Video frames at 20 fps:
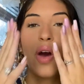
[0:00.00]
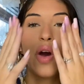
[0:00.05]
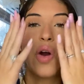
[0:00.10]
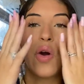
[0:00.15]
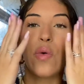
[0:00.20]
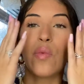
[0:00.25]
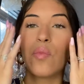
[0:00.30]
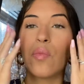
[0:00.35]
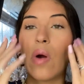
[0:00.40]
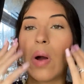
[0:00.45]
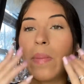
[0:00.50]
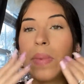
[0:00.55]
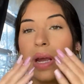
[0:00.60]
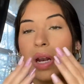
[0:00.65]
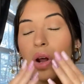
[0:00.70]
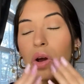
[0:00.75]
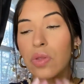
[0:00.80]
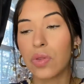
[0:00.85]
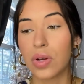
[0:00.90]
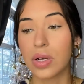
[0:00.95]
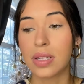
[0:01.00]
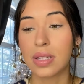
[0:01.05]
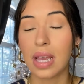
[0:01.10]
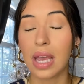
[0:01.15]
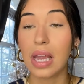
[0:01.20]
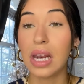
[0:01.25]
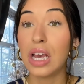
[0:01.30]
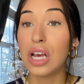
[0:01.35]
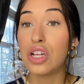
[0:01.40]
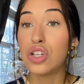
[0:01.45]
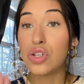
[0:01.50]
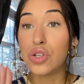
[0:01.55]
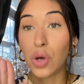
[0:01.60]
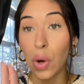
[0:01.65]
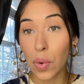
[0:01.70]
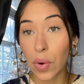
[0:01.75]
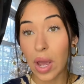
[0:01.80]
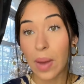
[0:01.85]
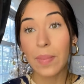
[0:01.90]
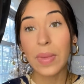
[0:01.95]
rubbing on their skin. And
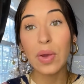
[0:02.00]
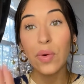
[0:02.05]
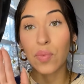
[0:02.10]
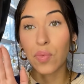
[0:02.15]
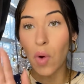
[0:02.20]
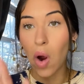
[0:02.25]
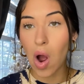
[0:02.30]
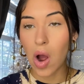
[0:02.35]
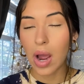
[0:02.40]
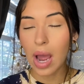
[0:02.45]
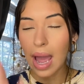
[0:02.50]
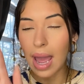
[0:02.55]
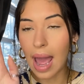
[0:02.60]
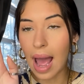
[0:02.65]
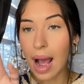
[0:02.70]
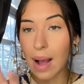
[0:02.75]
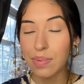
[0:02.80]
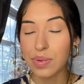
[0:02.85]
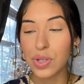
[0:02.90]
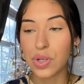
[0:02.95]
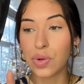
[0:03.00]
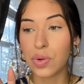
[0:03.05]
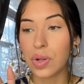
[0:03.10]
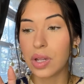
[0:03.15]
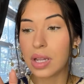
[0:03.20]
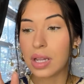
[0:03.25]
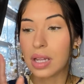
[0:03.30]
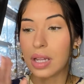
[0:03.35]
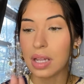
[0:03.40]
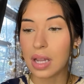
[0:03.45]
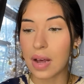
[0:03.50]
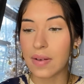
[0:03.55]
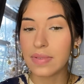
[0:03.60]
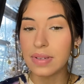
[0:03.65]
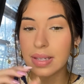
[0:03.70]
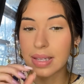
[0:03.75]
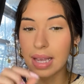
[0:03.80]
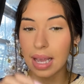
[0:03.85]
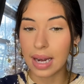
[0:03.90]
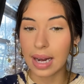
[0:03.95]
don't get me wrong, I absolutely love
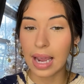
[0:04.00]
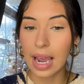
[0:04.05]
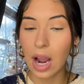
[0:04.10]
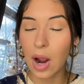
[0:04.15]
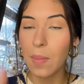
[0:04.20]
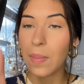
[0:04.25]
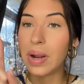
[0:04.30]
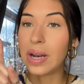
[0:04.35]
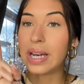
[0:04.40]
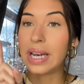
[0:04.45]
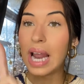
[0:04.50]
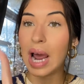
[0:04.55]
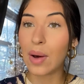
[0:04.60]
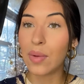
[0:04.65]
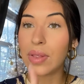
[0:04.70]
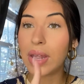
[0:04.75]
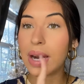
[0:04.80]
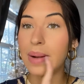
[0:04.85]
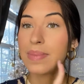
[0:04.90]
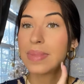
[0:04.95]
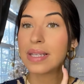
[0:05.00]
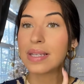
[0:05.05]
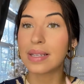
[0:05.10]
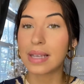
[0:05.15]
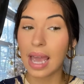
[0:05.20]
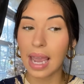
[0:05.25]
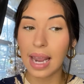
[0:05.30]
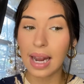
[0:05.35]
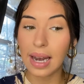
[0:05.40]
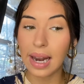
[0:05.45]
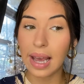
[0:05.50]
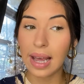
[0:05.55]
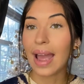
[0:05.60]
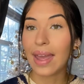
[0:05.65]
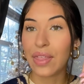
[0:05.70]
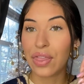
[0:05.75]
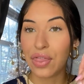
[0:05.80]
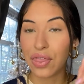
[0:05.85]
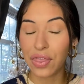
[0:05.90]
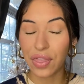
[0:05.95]
skincare, but now that I'm saying it,
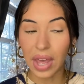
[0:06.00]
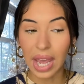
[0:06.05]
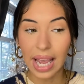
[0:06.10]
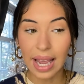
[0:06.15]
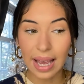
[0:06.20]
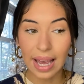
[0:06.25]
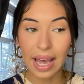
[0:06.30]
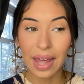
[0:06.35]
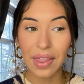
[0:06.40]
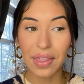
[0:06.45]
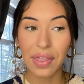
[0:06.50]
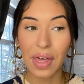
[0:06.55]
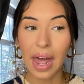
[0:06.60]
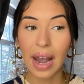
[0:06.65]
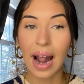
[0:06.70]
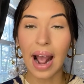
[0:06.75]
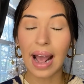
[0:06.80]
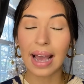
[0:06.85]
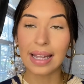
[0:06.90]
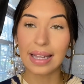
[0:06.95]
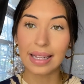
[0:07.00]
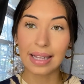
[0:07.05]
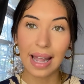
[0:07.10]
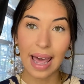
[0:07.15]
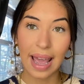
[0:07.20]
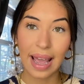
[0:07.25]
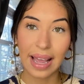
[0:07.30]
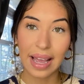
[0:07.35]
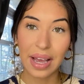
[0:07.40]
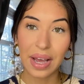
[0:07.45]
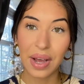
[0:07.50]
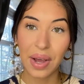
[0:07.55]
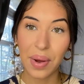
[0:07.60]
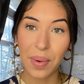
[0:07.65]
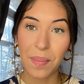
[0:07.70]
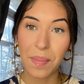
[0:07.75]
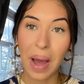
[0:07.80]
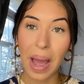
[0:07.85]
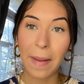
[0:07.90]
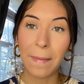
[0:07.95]
I think that I like
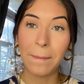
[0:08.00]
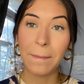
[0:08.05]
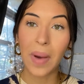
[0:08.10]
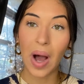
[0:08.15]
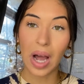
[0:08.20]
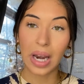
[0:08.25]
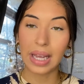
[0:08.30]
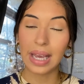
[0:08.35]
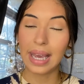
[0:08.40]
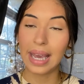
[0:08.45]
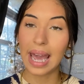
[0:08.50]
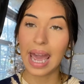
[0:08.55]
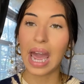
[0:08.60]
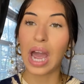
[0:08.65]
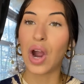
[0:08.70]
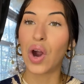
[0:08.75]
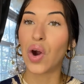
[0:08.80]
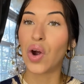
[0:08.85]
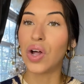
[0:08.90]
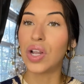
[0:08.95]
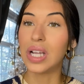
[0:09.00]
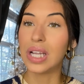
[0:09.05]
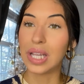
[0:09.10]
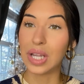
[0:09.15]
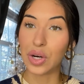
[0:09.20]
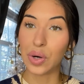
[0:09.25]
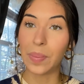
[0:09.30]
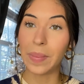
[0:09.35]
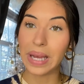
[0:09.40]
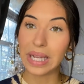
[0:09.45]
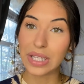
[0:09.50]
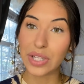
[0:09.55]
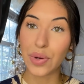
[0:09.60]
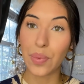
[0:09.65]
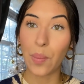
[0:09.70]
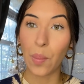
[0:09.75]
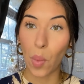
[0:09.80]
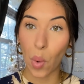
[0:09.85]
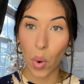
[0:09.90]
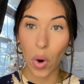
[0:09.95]
my body care a little bit
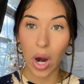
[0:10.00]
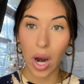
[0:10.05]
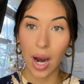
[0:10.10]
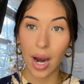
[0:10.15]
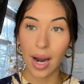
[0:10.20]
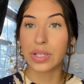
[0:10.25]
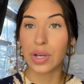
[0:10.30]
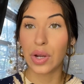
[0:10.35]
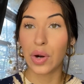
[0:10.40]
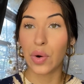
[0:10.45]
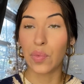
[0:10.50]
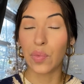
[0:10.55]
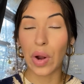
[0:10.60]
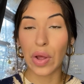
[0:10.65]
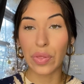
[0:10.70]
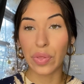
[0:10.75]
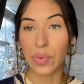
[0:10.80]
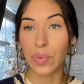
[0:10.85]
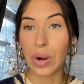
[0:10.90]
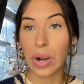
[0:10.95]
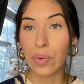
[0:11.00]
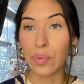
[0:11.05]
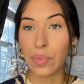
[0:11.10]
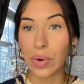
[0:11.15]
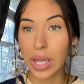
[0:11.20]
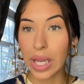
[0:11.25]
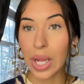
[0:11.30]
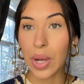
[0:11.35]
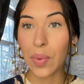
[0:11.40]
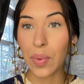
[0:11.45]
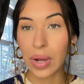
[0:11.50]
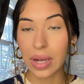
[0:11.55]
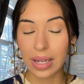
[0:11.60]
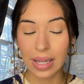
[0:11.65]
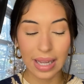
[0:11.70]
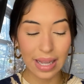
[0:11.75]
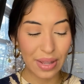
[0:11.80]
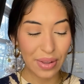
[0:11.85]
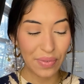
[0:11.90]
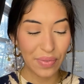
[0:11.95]
more. I'm gonna run through it really
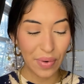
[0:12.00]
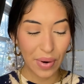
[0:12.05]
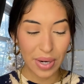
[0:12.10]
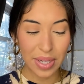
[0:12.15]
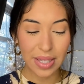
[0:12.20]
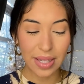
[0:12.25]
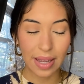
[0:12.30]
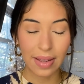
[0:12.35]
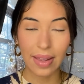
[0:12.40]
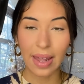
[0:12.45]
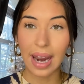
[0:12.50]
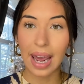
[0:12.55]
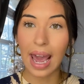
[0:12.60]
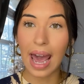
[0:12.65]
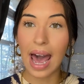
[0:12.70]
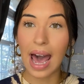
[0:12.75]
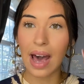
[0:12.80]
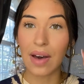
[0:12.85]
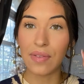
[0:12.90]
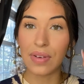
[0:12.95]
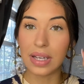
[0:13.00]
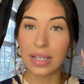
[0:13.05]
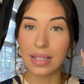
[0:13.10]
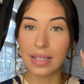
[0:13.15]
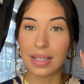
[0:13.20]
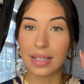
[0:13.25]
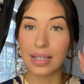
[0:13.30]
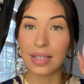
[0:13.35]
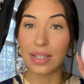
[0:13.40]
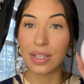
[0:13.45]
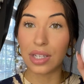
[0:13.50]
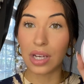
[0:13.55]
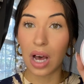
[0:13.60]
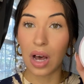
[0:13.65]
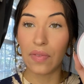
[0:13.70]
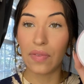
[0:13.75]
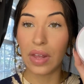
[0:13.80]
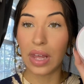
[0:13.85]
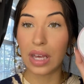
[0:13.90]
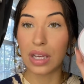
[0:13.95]
quickly. The first thing that I have is this
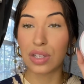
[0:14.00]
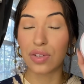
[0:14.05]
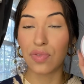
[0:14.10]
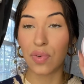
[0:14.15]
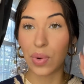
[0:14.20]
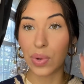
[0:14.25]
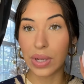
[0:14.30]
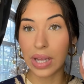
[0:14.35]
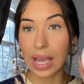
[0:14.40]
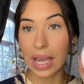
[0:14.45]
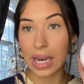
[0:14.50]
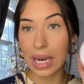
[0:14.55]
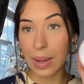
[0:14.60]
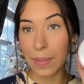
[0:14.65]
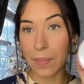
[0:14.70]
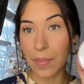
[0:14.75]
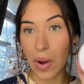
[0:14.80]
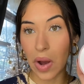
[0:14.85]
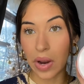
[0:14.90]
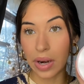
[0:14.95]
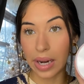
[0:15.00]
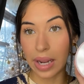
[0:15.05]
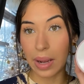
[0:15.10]
Dove exfoliating body